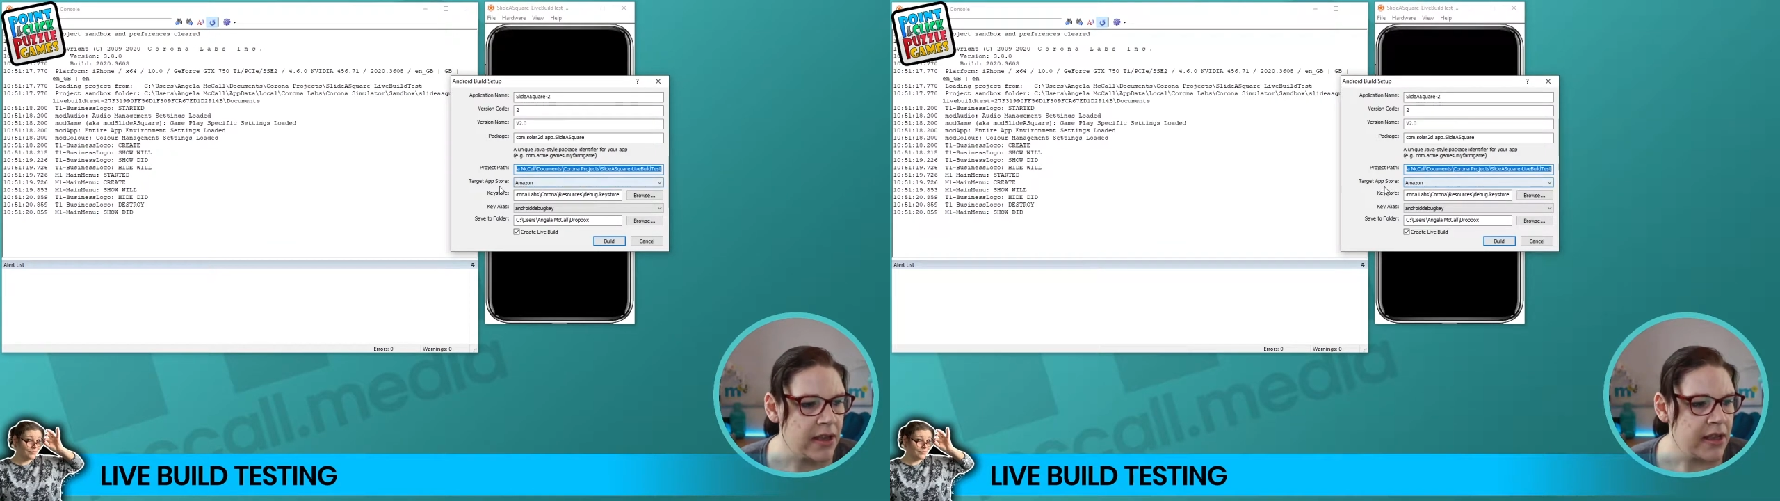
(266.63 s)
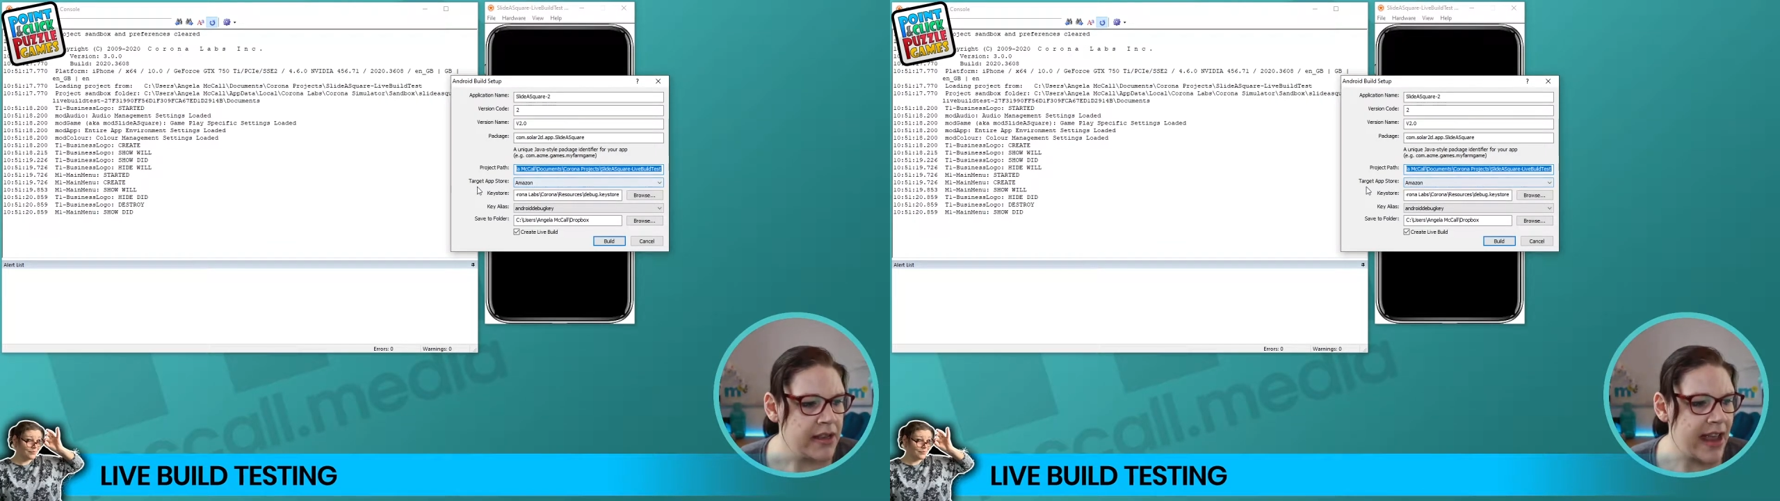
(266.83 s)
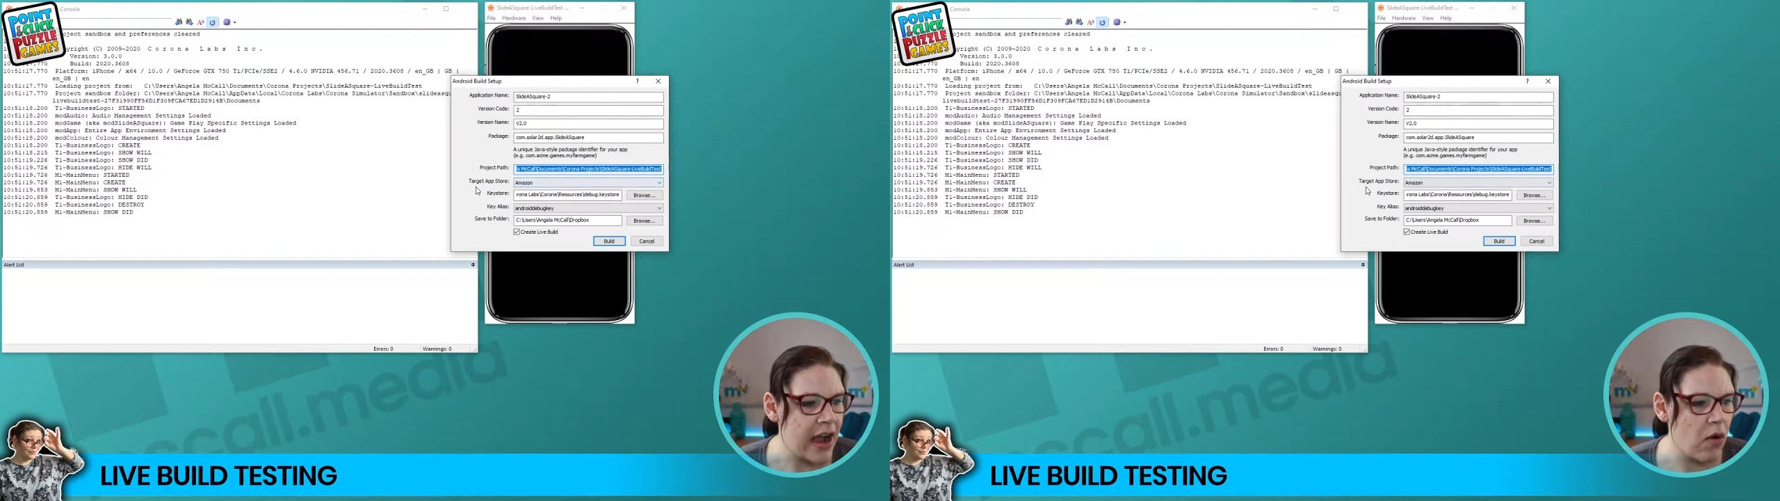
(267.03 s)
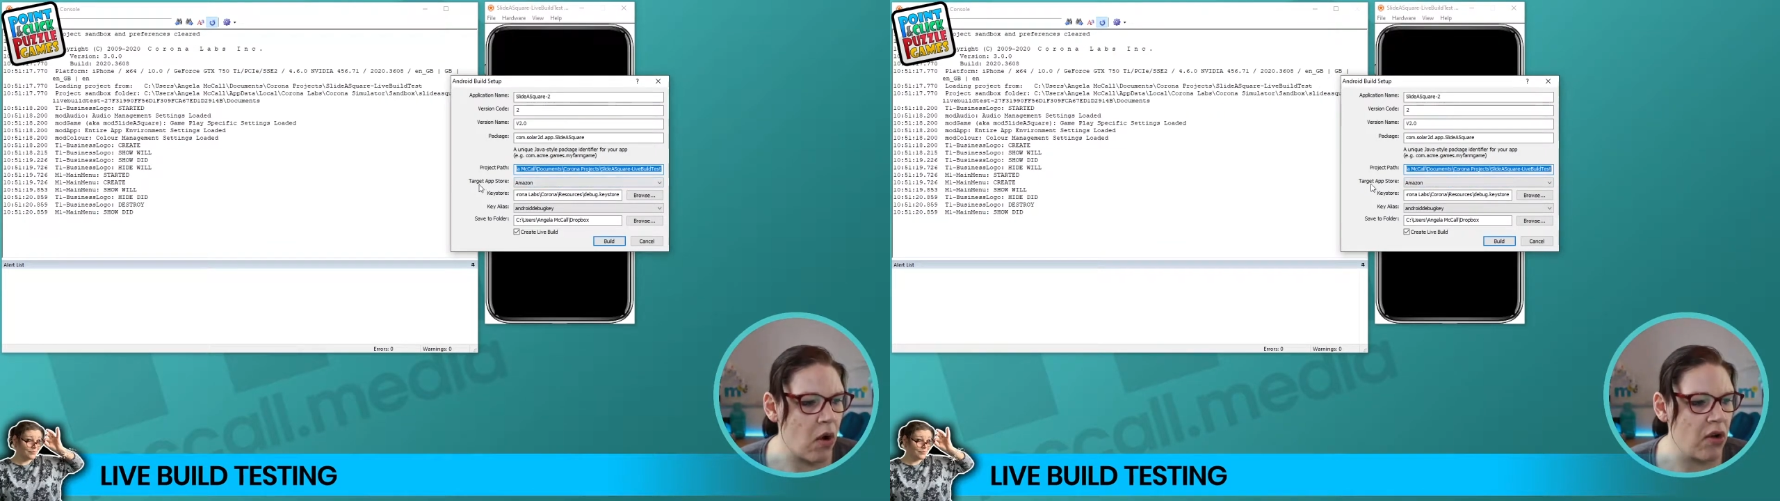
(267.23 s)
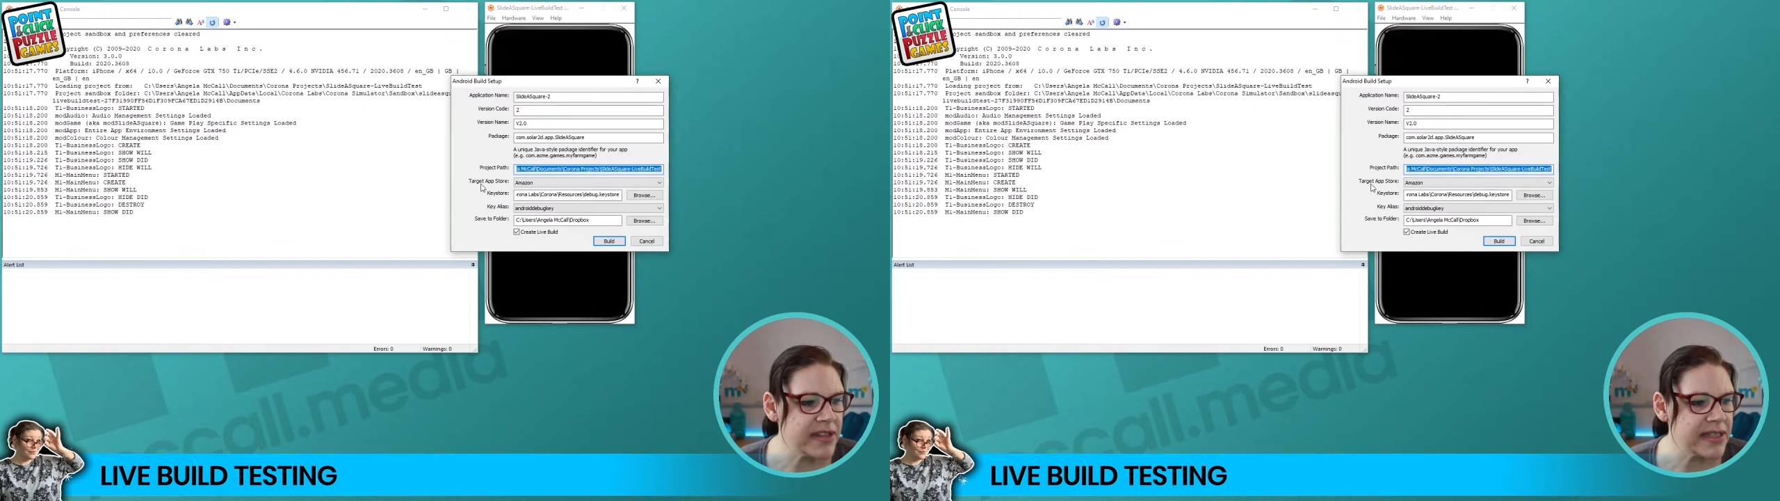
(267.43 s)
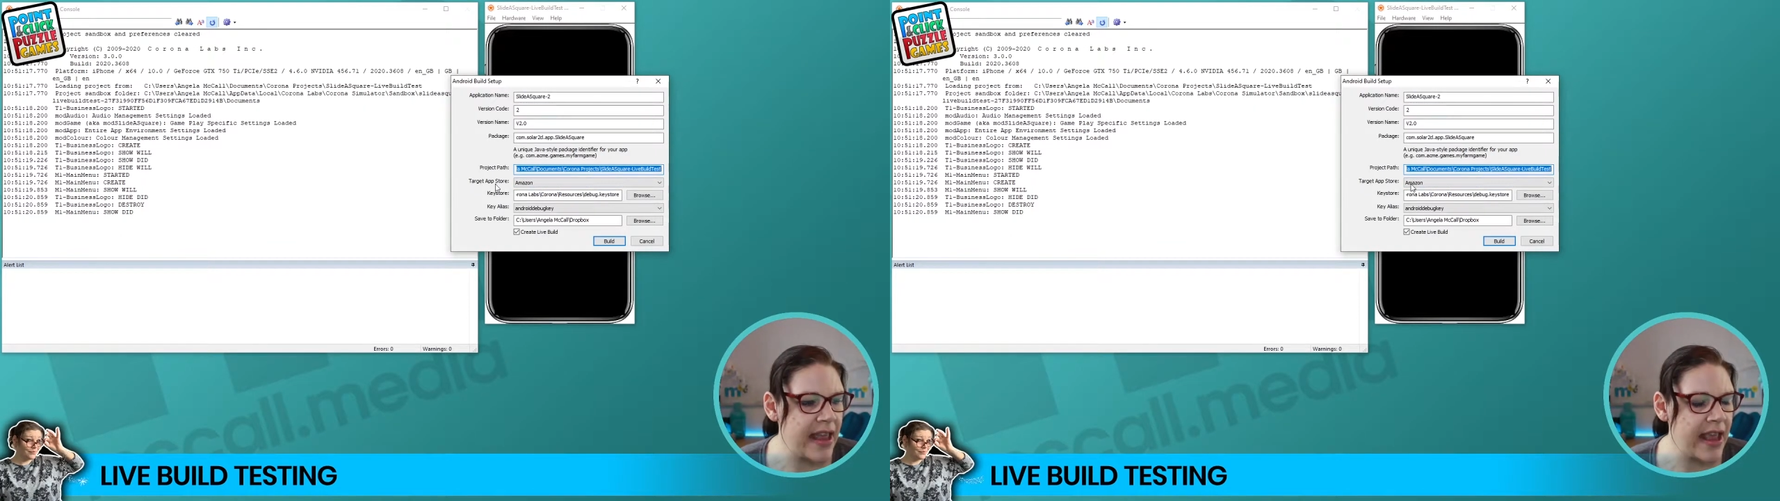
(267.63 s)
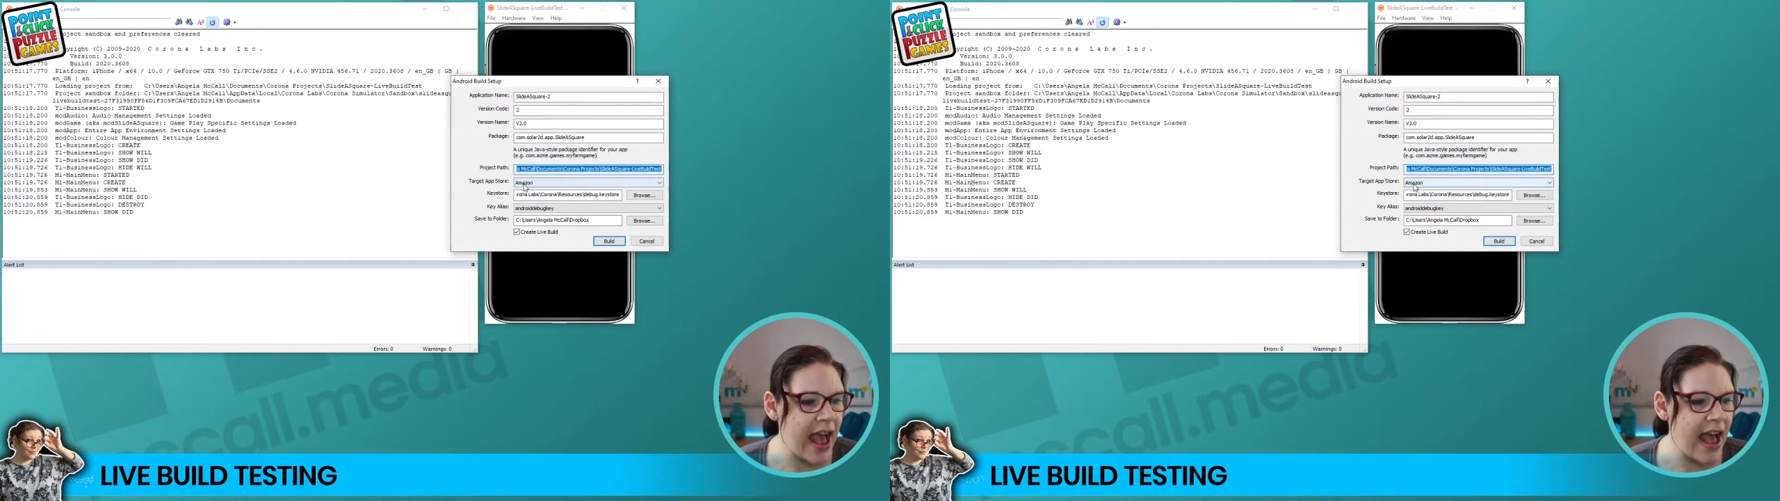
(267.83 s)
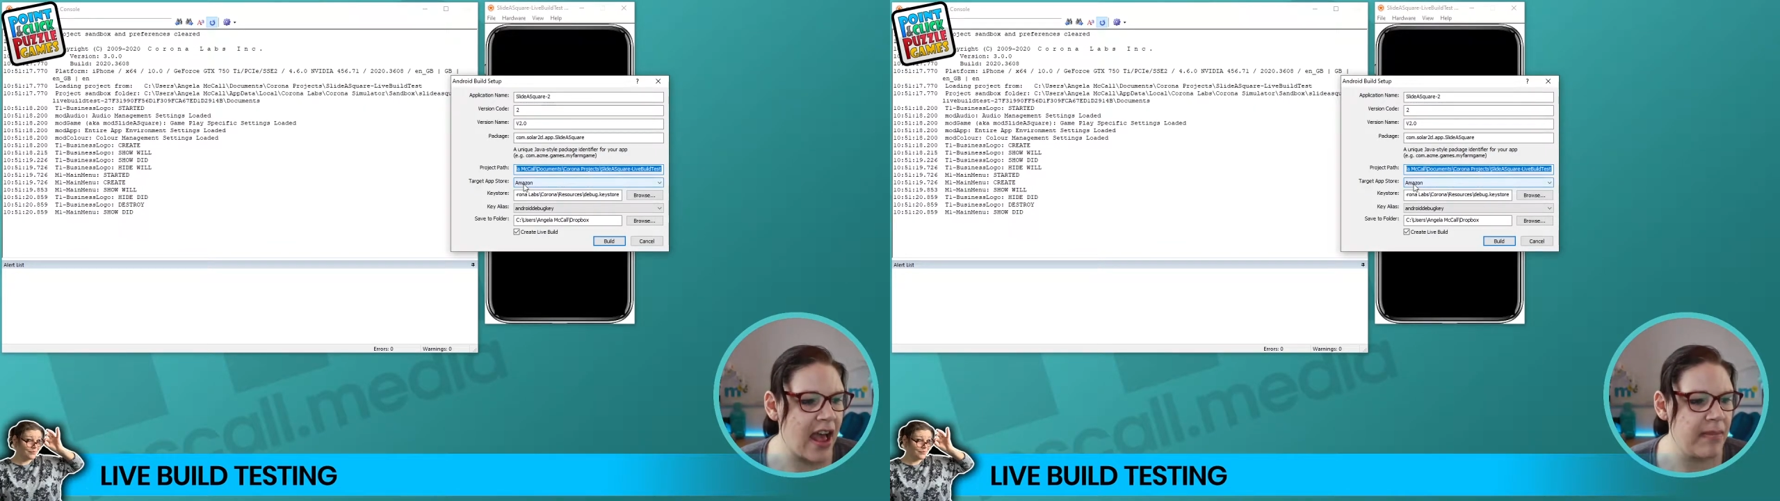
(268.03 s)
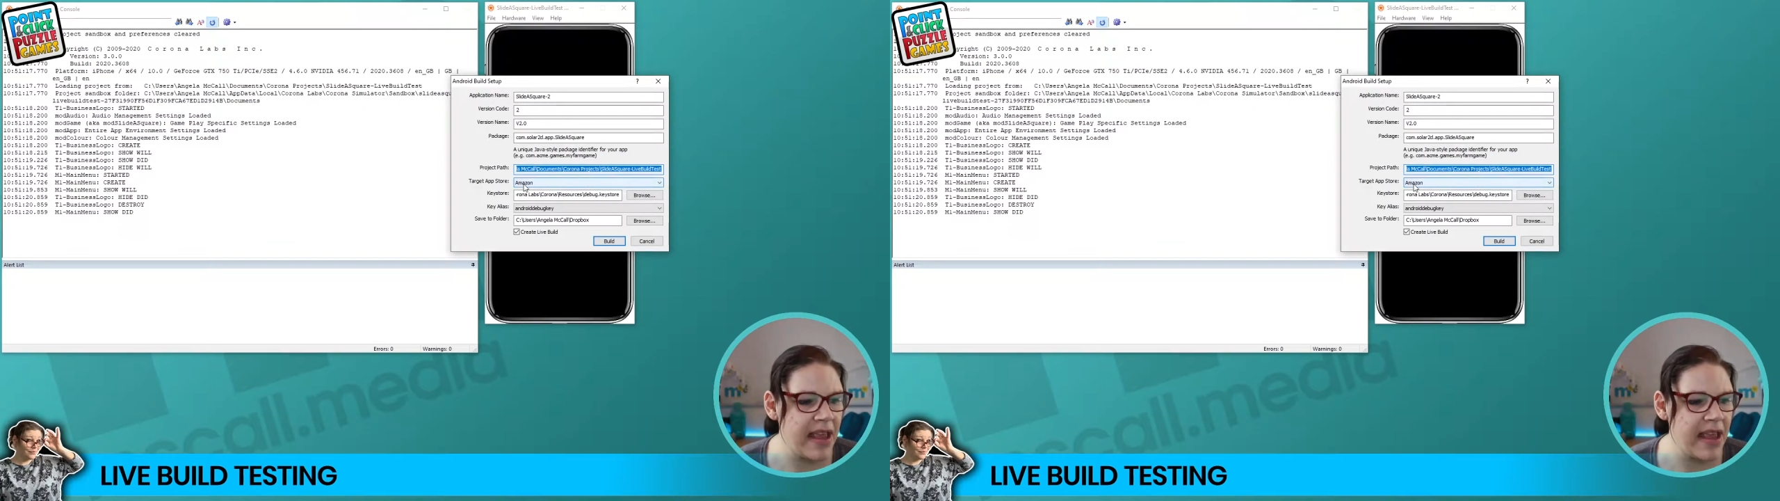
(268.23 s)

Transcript: now, obviously, um,